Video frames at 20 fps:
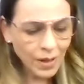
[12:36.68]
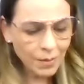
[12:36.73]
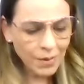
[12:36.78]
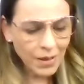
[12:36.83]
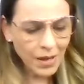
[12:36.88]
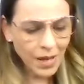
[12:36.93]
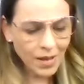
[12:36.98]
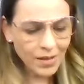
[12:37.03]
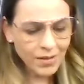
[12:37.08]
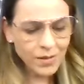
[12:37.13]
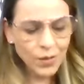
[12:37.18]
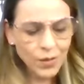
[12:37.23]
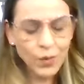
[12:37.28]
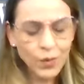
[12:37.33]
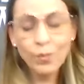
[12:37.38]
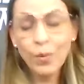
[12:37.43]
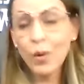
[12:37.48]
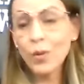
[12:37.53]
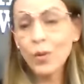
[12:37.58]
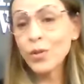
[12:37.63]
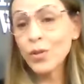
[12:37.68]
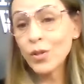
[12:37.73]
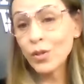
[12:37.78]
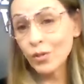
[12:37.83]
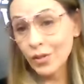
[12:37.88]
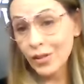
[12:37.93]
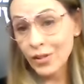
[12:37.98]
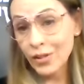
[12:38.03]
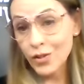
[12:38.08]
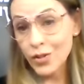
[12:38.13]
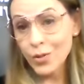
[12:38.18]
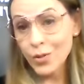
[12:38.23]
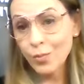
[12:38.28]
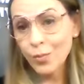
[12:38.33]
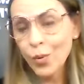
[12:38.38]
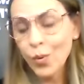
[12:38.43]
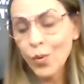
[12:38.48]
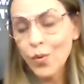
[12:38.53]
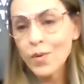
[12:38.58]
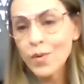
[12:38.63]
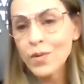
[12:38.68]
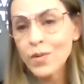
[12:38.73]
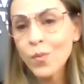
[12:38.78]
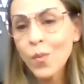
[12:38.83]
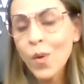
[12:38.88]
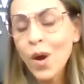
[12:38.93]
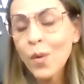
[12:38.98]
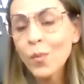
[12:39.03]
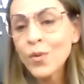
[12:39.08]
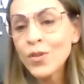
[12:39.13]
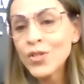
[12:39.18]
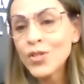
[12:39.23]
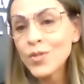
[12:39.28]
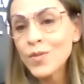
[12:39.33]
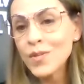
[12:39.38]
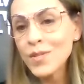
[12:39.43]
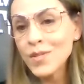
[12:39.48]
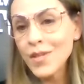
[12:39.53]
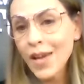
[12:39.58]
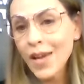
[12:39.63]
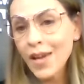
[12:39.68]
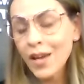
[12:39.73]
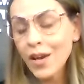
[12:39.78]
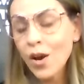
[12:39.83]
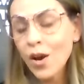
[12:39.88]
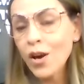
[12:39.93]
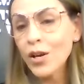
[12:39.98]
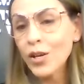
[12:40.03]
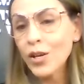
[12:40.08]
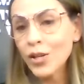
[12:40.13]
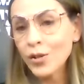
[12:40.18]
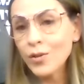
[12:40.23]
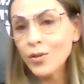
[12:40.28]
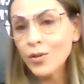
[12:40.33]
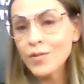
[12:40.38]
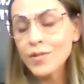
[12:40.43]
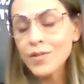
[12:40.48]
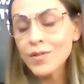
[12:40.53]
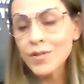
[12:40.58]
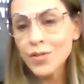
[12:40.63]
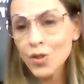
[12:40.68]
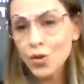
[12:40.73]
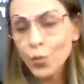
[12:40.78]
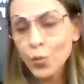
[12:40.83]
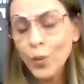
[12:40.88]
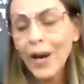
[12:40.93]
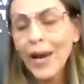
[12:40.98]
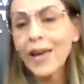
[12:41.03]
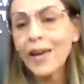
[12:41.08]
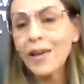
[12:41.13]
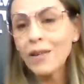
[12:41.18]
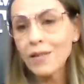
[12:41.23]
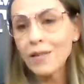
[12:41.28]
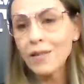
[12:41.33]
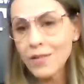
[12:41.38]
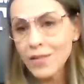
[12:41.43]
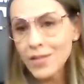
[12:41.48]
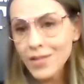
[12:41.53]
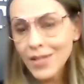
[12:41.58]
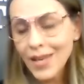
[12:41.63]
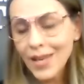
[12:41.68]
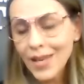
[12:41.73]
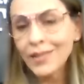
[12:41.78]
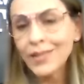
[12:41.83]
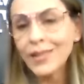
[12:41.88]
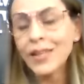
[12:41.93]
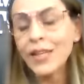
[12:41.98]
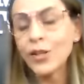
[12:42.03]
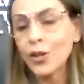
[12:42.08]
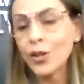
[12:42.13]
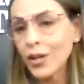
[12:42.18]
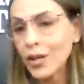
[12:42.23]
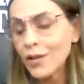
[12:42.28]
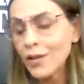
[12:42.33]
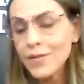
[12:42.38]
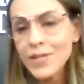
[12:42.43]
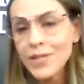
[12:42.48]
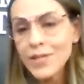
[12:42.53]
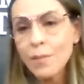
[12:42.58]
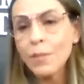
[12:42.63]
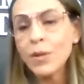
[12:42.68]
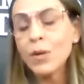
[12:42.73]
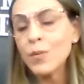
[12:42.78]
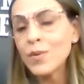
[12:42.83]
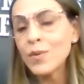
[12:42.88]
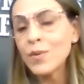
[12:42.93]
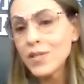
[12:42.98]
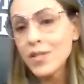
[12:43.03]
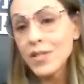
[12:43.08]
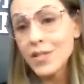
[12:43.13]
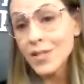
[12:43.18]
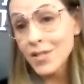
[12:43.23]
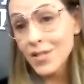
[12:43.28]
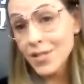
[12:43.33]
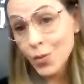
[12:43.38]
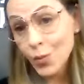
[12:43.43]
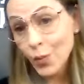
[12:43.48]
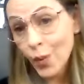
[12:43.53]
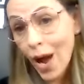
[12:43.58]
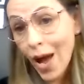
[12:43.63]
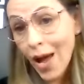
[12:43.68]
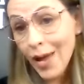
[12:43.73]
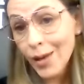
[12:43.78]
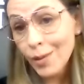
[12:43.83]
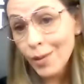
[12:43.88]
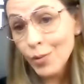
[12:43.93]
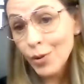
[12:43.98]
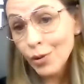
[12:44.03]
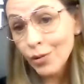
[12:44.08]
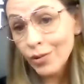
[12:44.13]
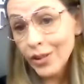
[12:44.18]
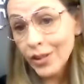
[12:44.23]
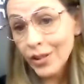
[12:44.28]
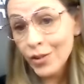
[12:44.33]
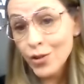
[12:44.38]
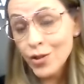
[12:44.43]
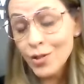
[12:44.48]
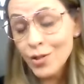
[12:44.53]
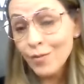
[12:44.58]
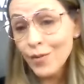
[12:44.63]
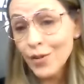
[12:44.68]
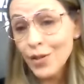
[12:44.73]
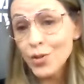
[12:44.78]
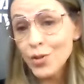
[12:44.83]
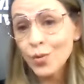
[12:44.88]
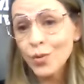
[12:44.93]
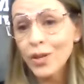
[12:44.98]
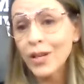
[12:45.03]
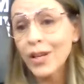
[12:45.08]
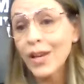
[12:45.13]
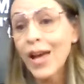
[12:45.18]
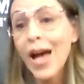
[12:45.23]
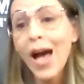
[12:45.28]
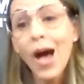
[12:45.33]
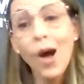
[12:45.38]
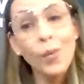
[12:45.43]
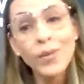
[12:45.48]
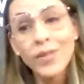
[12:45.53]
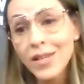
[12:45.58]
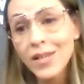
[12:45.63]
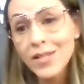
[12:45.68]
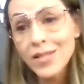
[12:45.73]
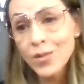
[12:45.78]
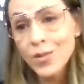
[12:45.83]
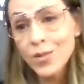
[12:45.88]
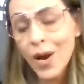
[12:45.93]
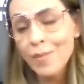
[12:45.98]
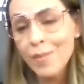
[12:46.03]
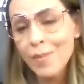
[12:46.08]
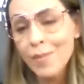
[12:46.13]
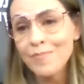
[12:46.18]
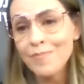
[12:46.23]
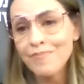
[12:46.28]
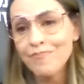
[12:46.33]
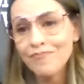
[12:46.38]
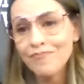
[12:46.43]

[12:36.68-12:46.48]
let me ask you about your leadership roles. What would you say are your strengths in leader? And if somebody was to describe your leadership, Victoria, how would they describe it?